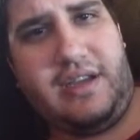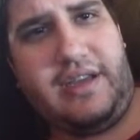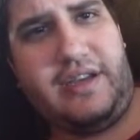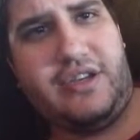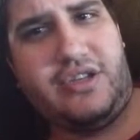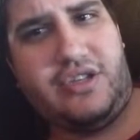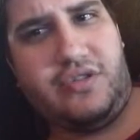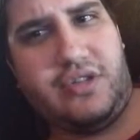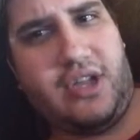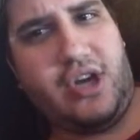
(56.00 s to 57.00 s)
it just
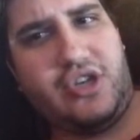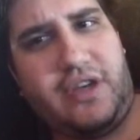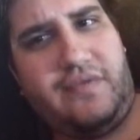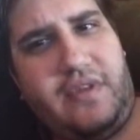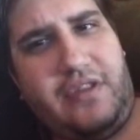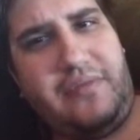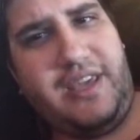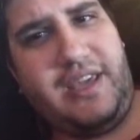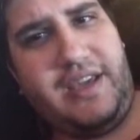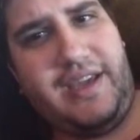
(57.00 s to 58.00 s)
shows logic of
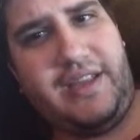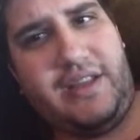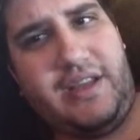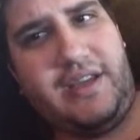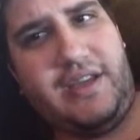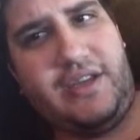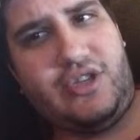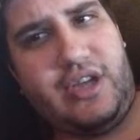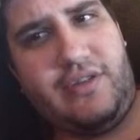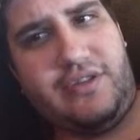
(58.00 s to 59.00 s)
WWE. It, it
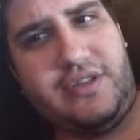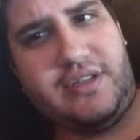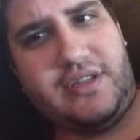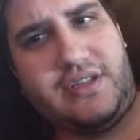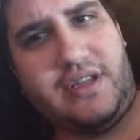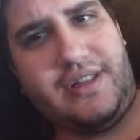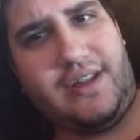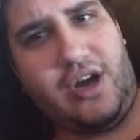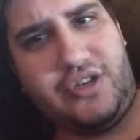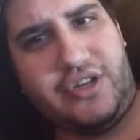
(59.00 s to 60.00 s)
general is just the
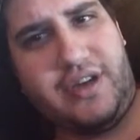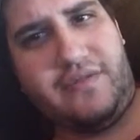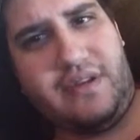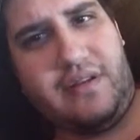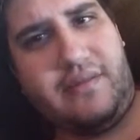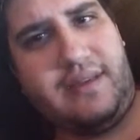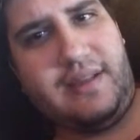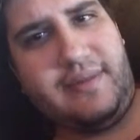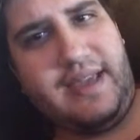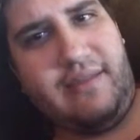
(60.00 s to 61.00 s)
logic of WWE
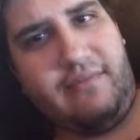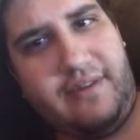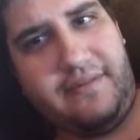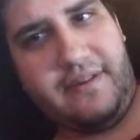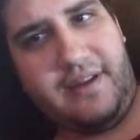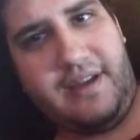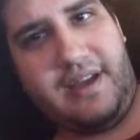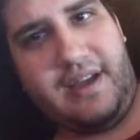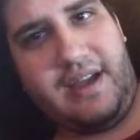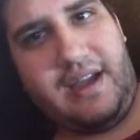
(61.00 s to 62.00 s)
to begin with,
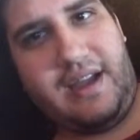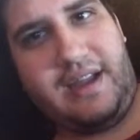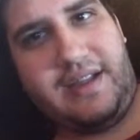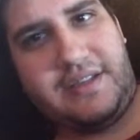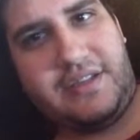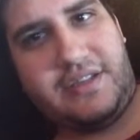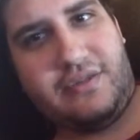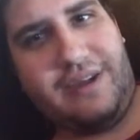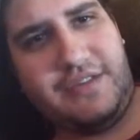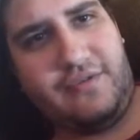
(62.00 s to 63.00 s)
and it's
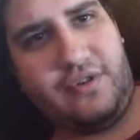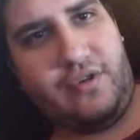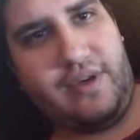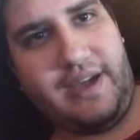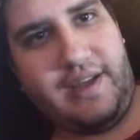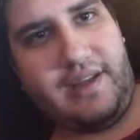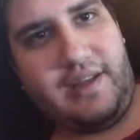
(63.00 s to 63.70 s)
disgraceful in a way.